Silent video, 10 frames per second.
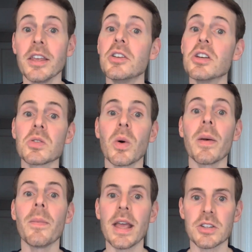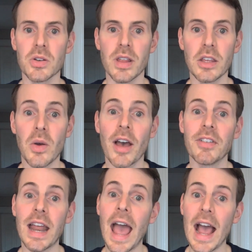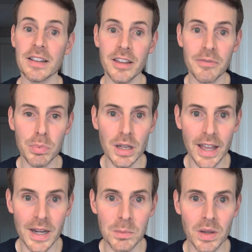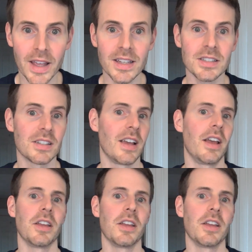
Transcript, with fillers: You just want to make sure that you have an active plan in place,